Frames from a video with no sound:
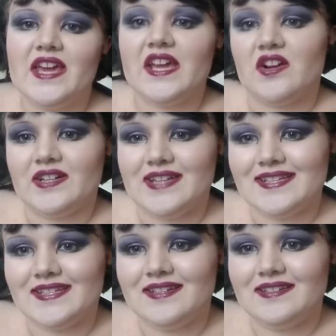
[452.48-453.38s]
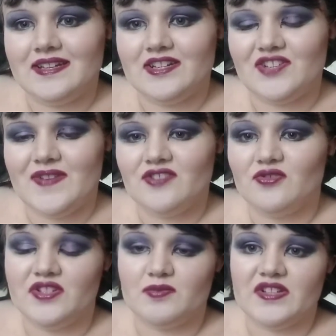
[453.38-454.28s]
iridescent and I just found
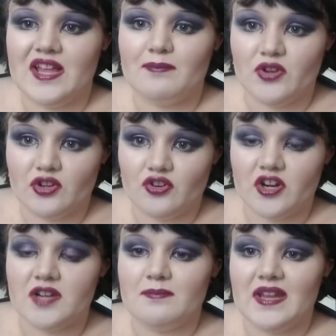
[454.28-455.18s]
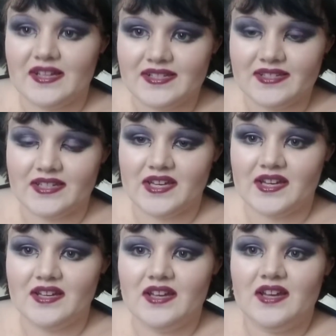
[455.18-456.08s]
all these words like monochrome,
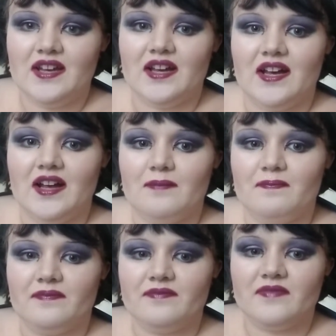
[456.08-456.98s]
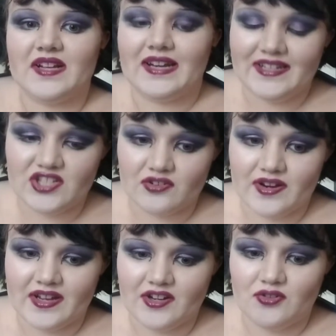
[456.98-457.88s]
luster, um,
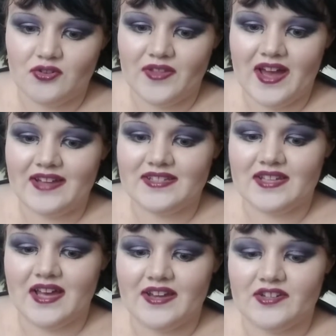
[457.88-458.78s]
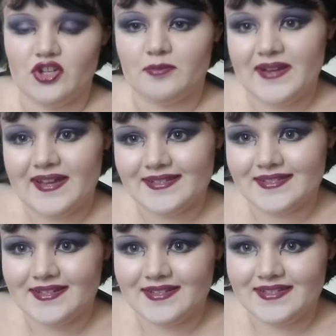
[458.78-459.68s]
glittering and all that and
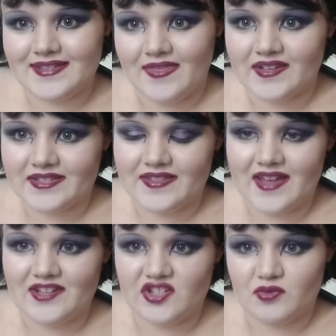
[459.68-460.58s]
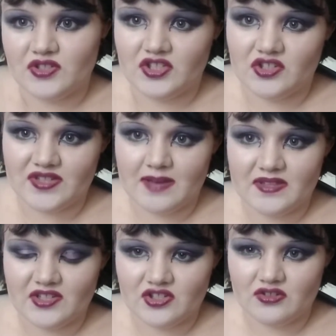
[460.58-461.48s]
luminescence and things like that. I just wanted to use them
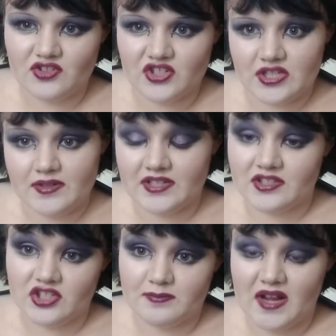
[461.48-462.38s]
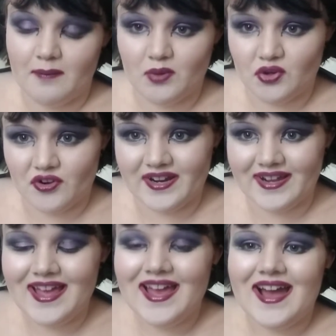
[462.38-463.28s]
in the song just so it doesn't just become
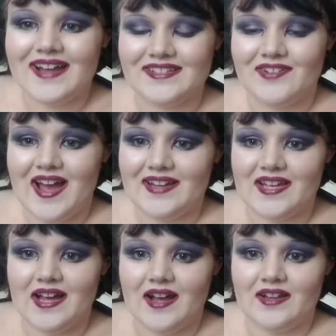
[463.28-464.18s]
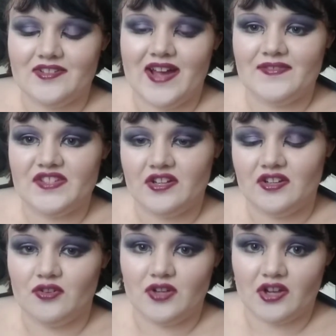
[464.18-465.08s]
boring and so I had to so I have set,
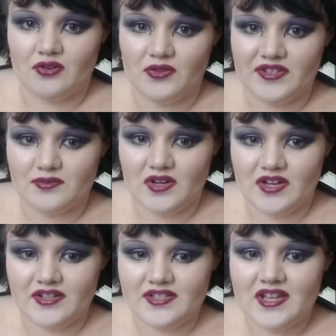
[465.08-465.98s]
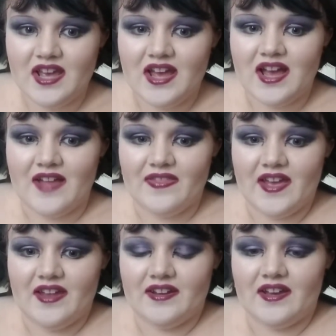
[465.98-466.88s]
like all these words and
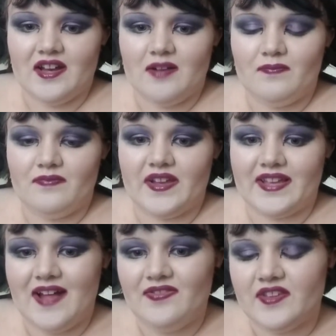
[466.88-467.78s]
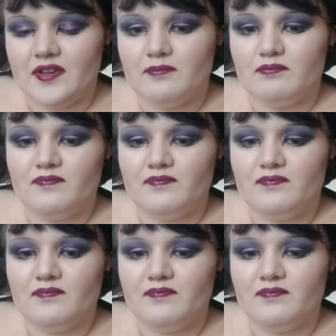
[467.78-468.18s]
then um, again the